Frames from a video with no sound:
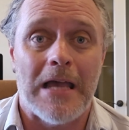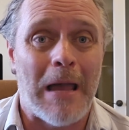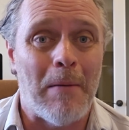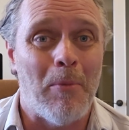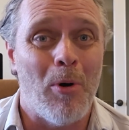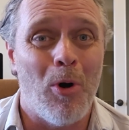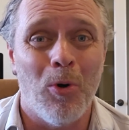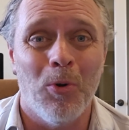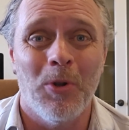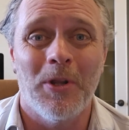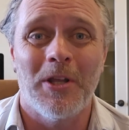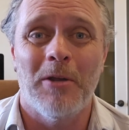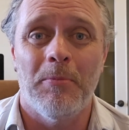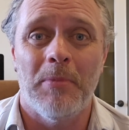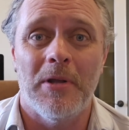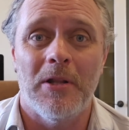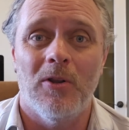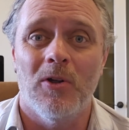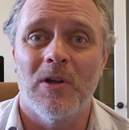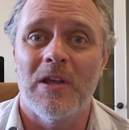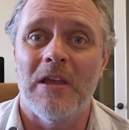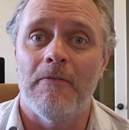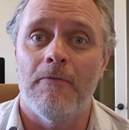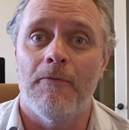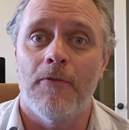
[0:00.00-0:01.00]
I'm only going to be
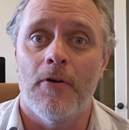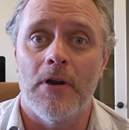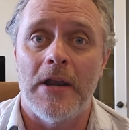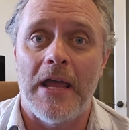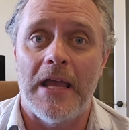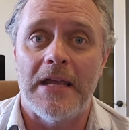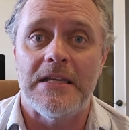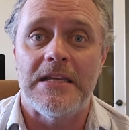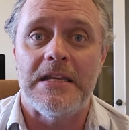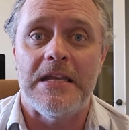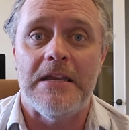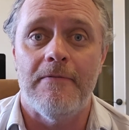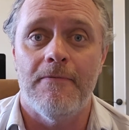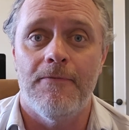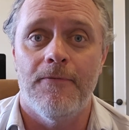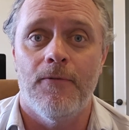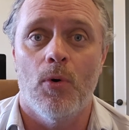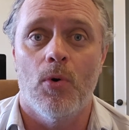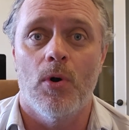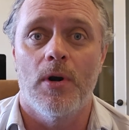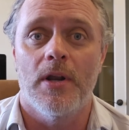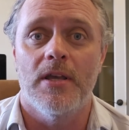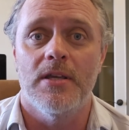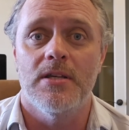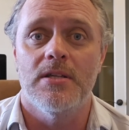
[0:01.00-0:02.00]
looking for
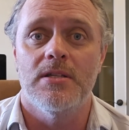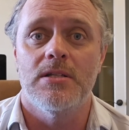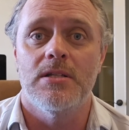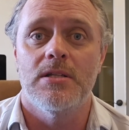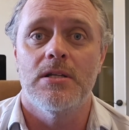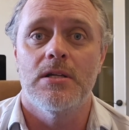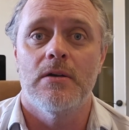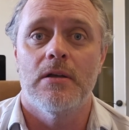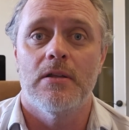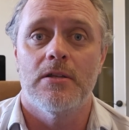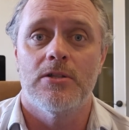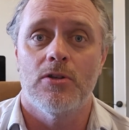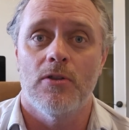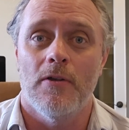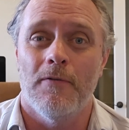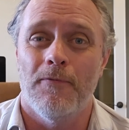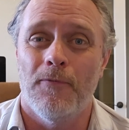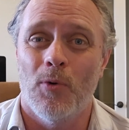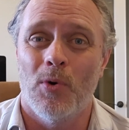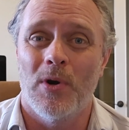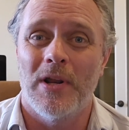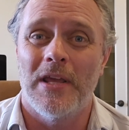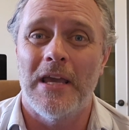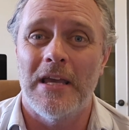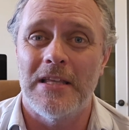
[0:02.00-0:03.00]
1940s, so the
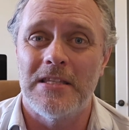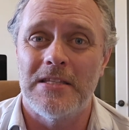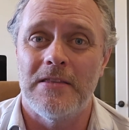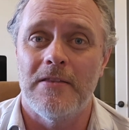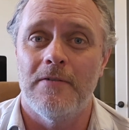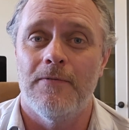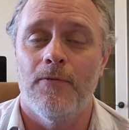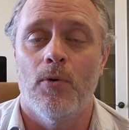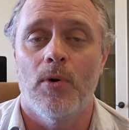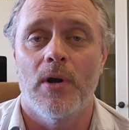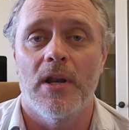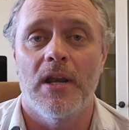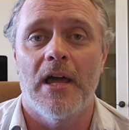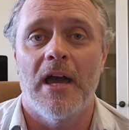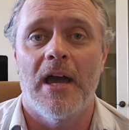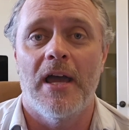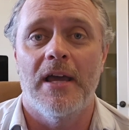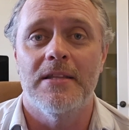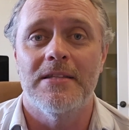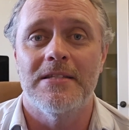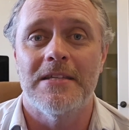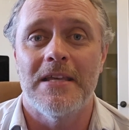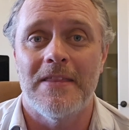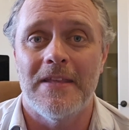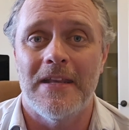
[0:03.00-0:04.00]
48s and the
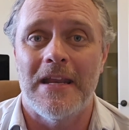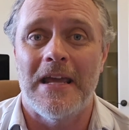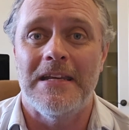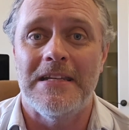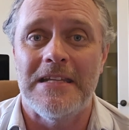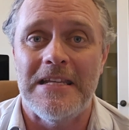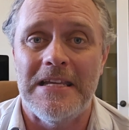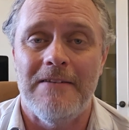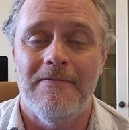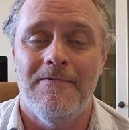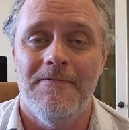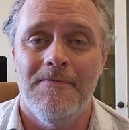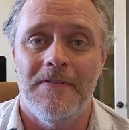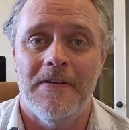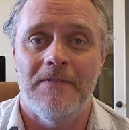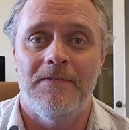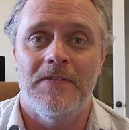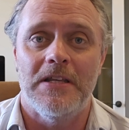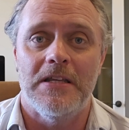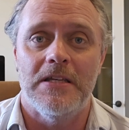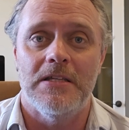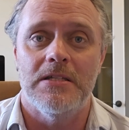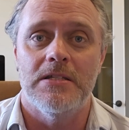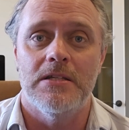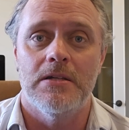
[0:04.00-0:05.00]
49s, and the
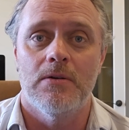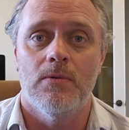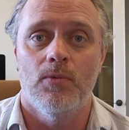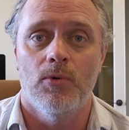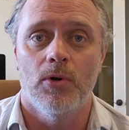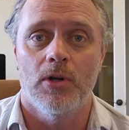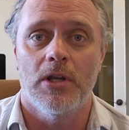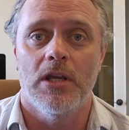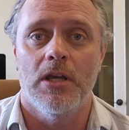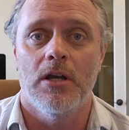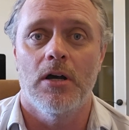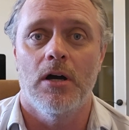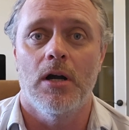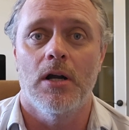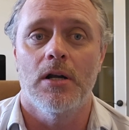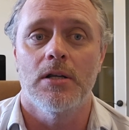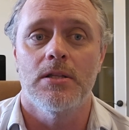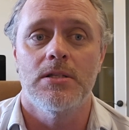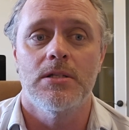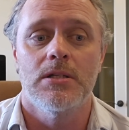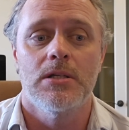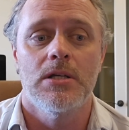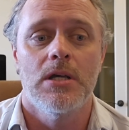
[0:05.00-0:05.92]
1950s rookie cards.